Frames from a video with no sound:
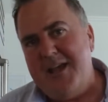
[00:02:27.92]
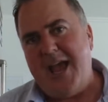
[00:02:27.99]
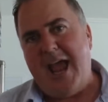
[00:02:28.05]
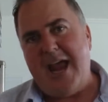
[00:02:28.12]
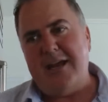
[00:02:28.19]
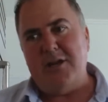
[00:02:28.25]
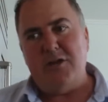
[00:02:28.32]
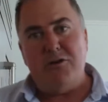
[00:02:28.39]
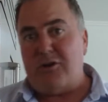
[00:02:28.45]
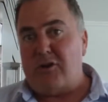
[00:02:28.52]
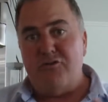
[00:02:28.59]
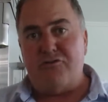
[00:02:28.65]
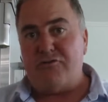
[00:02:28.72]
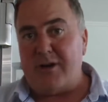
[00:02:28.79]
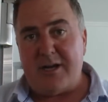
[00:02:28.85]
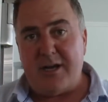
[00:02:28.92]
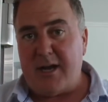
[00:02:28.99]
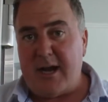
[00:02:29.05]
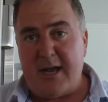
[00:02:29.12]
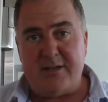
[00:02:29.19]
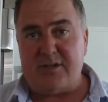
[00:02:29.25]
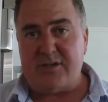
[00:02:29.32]
And you can drink it
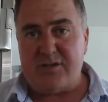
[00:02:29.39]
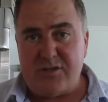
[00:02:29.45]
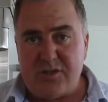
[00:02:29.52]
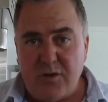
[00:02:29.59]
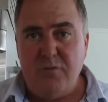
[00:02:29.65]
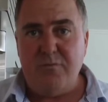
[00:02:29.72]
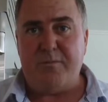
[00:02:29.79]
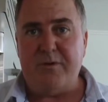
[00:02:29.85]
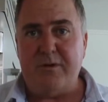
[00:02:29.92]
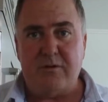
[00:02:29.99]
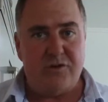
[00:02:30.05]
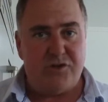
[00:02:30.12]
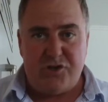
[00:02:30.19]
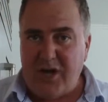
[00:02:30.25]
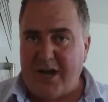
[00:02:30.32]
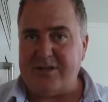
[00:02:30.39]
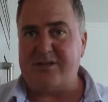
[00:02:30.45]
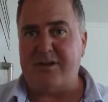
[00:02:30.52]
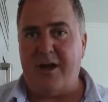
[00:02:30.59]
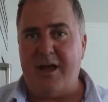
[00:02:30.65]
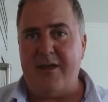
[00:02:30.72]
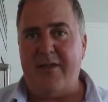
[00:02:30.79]
as a soup, just
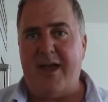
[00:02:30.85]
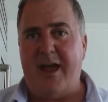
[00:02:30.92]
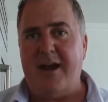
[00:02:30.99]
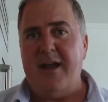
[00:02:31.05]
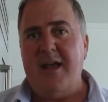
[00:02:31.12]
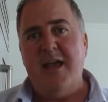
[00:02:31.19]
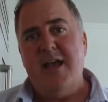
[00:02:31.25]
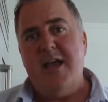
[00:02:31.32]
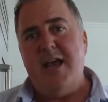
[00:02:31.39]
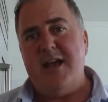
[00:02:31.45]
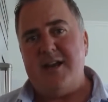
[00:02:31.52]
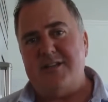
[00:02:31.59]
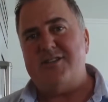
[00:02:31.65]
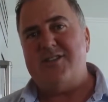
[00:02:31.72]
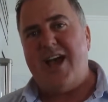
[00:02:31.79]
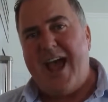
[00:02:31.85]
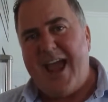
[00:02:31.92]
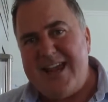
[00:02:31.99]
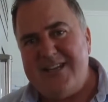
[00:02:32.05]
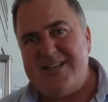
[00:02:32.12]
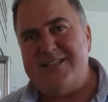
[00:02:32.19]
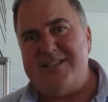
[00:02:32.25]
like that. It
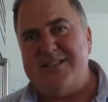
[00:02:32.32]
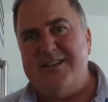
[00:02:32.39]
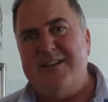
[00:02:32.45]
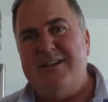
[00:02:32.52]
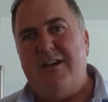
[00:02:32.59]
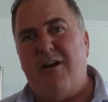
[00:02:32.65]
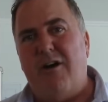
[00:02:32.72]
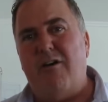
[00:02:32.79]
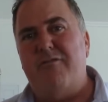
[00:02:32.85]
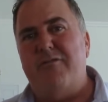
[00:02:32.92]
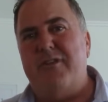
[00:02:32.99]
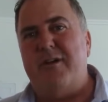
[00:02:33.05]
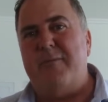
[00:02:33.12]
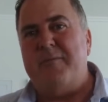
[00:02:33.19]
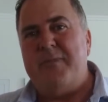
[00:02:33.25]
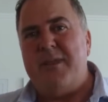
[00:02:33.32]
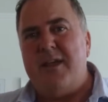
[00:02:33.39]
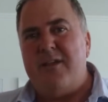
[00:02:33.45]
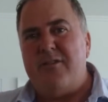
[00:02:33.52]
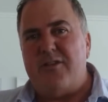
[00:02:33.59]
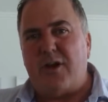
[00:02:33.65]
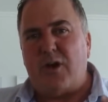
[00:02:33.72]
tastes of the
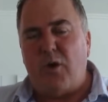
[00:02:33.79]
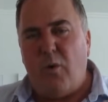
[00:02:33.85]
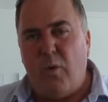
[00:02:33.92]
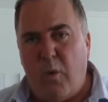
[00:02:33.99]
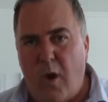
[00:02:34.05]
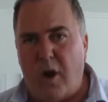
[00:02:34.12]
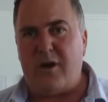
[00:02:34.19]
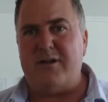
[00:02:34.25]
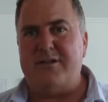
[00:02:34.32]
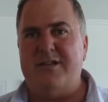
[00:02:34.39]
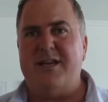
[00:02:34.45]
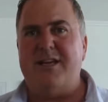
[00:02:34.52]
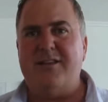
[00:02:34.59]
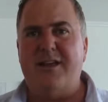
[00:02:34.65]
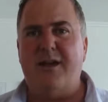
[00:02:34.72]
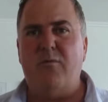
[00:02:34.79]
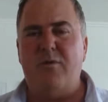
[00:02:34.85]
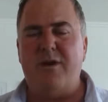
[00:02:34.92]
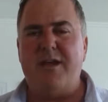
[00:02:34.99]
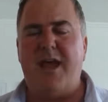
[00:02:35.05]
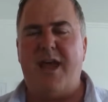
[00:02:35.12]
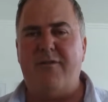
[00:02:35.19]
quality that
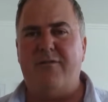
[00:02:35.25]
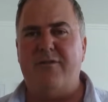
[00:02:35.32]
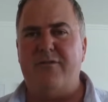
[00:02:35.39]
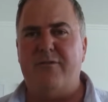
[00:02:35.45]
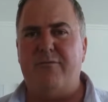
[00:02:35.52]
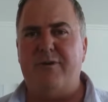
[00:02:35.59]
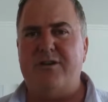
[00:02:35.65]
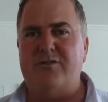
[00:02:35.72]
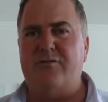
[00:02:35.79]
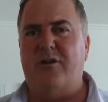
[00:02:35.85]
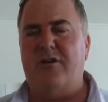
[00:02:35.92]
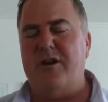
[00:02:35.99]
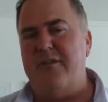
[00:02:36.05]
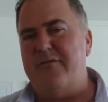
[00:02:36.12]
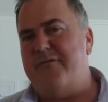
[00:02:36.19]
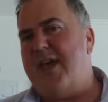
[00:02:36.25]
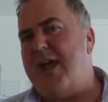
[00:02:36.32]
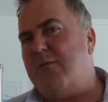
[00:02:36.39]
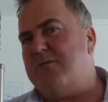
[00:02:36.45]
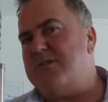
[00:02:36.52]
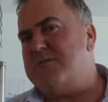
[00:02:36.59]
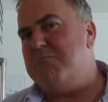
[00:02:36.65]
we have in the restaurant. And
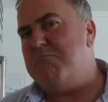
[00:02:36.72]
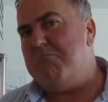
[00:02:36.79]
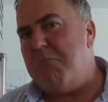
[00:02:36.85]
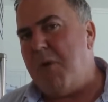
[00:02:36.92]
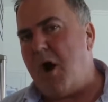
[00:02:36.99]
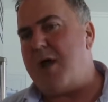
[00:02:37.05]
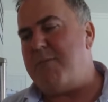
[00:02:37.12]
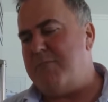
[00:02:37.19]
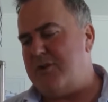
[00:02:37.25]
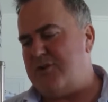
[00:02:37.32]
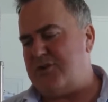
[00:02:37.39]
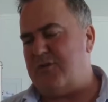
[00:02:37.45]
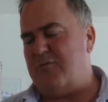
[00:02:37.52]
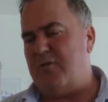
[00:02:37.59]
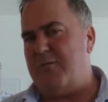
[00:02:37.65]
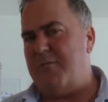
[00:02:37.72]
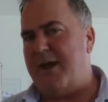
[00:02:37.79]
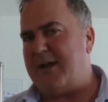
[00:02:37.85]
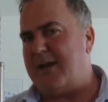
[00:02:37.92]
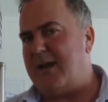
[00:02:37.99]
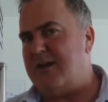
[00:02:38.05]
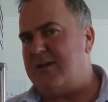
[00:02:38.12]
that was my mission when
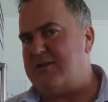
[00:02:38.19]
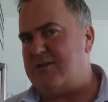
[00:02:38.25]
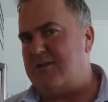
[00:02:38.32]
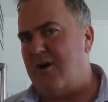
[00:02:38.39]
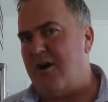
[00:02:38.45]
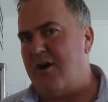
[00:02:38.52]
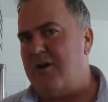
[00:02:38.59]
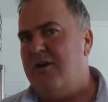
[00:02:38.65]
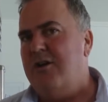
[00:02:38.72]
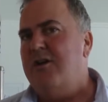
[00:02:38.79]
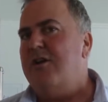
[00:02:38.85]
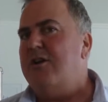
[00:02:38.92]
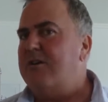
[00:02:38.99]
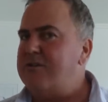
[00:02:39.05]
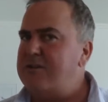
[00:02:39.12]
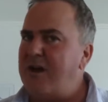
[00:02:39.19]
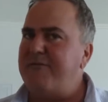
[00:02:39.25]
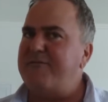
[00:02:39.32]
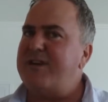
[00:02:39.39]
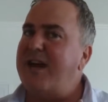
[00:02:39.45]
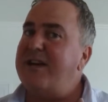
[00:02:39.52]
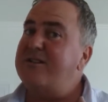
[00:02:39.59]
making a stock, because
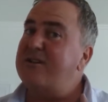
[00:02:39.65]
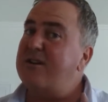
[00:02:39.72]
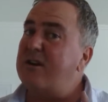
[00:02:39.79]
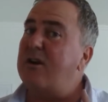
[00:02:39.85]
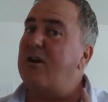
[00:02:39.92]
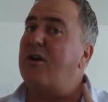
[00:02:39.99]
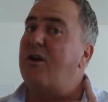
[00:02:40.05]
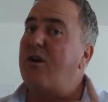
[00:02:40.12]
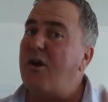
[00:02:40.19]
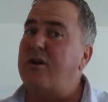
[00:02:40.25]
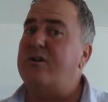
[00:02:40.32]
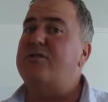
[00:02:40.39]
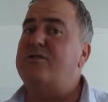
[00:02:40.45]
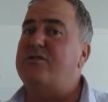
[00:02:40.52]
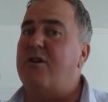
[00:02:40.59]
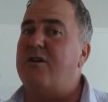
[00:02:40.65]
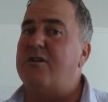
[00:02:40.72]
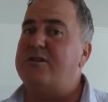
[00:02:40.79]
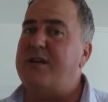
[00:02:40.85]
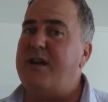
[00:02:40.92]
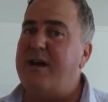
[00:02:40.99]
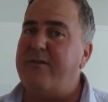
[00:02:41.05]
I've tasted a lot of
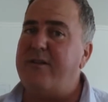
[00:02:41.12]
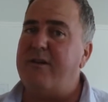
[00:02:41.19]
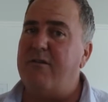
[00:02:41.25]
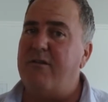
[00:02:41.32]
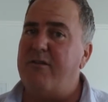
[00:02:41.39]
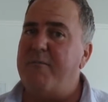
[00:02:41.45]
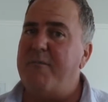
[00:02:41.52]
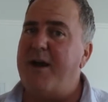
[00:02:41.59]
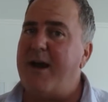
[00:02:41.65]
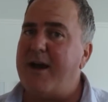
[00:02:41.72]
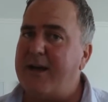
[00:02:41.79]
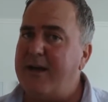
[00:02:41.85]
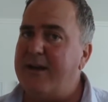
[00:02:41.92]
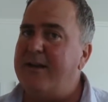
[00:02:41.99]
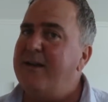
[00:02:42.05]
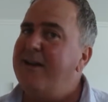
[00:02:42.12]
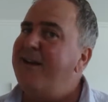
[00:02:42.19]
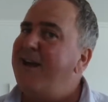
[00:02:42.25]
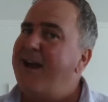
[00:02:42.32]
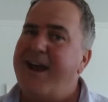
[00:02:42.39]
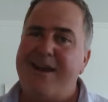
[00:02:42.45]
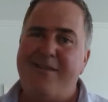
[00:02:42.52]
stocks out there on the market
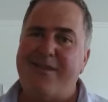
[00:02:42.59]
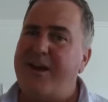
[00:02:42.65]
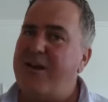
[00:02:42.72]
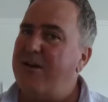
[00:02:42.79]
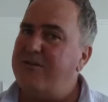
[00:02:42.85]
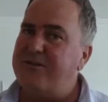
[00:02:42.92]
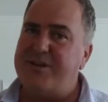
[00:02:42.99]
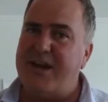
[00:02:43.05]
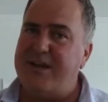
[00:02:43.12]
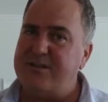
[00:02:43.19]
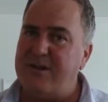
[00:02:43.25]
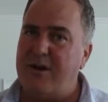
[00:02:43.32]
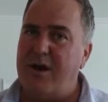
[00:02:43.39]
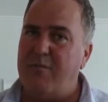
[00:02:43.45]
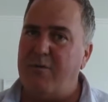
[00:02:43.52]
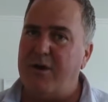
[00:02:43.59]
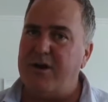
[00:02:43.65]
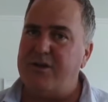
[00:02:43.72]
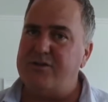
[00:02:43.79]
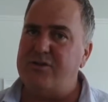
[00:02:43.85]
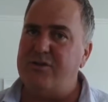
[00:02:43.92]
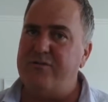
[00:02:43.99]
and they don't taste like what I
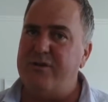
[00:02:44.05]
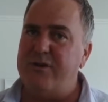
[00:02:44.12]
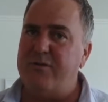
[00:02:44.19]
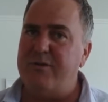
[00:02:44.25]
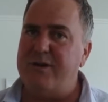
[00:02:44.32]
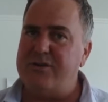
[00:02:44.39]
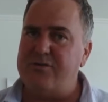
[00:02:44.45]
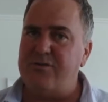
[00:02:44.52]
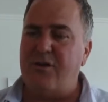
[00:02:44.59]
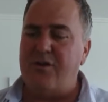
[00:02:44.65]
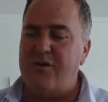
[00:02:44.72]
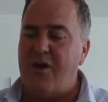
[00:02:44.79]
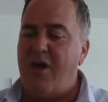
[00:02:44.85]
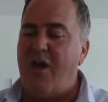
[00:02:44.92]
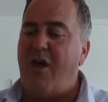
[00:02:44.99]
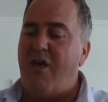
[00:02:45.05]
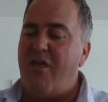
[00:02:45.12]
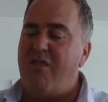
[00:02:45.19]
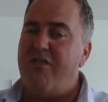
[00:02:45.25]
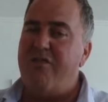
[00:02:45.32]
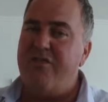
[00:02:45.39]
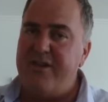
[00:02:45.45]
serve in a restaurant.
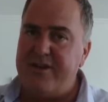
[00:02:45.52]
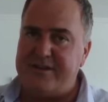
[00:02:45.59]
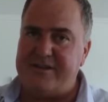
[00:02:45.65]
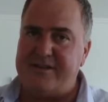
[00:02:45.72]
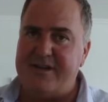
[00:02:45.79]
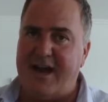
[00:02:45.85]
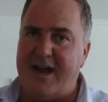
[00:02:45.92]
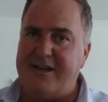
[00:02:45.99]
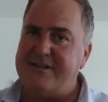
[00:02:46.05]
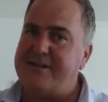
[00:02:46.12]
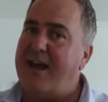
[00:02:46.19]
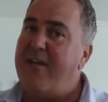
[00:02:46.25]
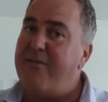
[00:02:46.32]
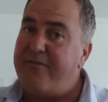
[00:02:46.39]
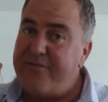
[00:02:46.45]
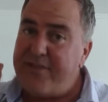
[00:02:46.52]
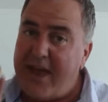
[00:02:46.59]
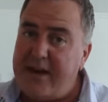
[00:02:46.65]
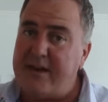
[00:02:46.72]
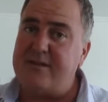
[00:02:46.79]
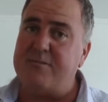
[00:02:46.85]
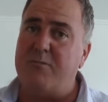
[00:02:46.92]
This does, and
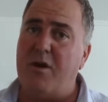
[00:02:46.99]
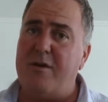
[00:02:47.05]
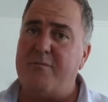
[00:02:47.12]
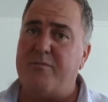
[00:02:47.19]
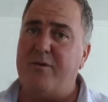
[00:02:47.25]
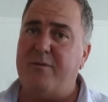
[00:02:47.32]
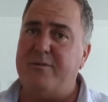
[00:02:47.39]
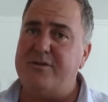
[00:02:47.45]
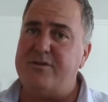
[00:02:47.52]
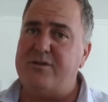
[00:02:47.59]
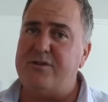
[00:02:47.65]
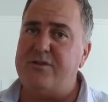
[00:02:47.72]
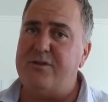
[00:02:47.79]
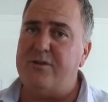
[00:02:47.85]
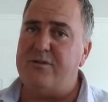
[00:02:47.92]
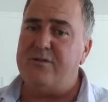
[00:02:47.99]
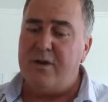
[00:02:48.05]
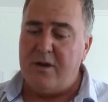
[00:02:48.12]
that is my promise to you.